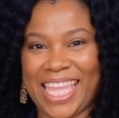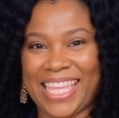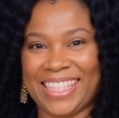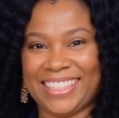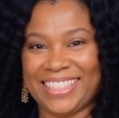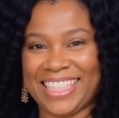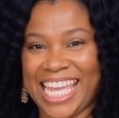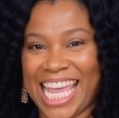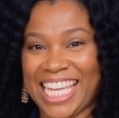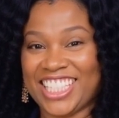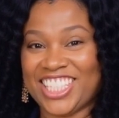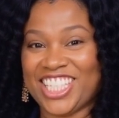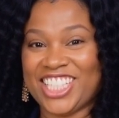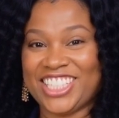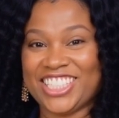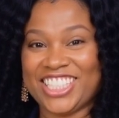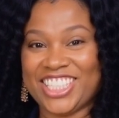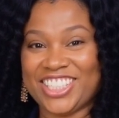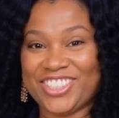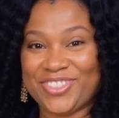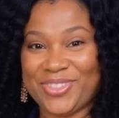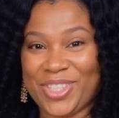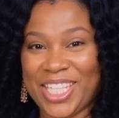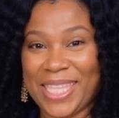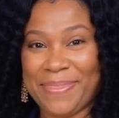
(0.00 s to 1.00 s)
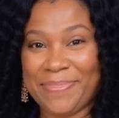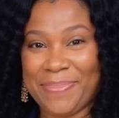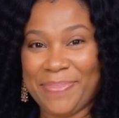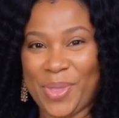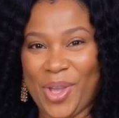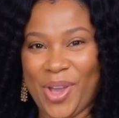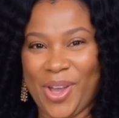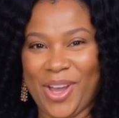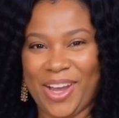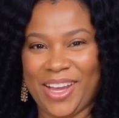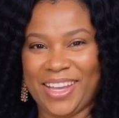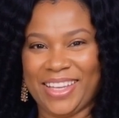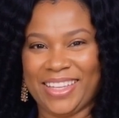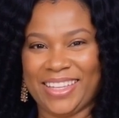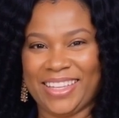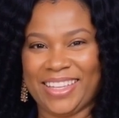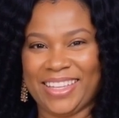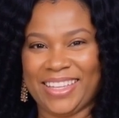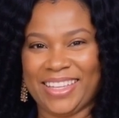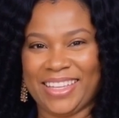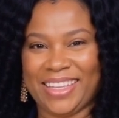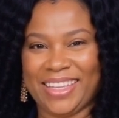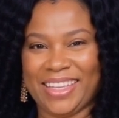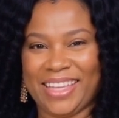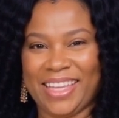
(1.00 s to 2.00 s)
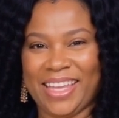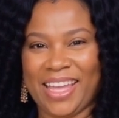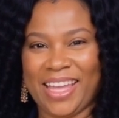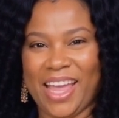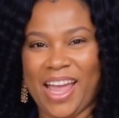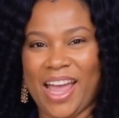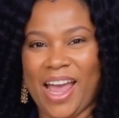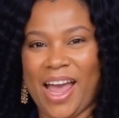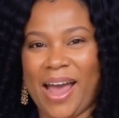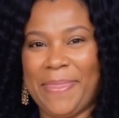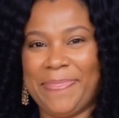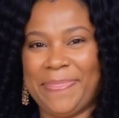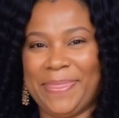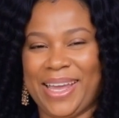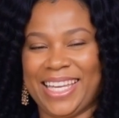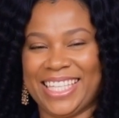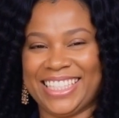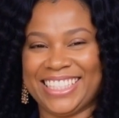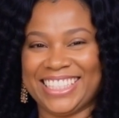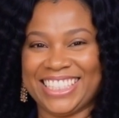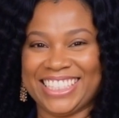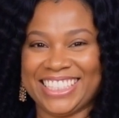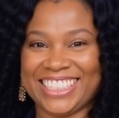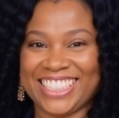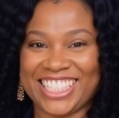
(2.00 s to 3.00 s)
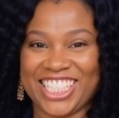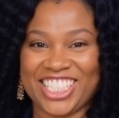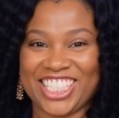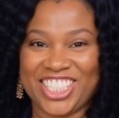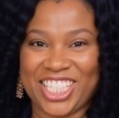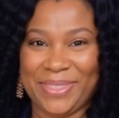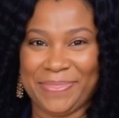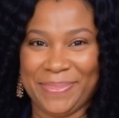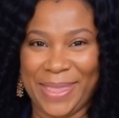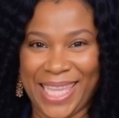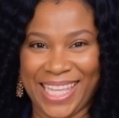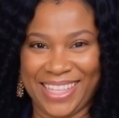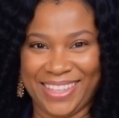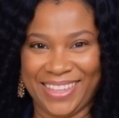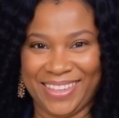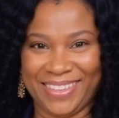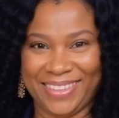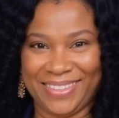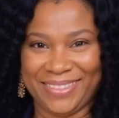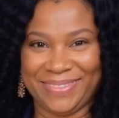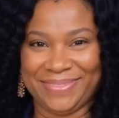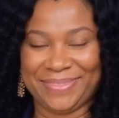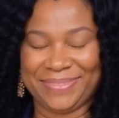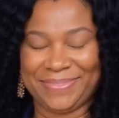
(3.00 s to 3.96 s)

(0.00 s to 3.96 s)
not just a dream board, but a decision maker.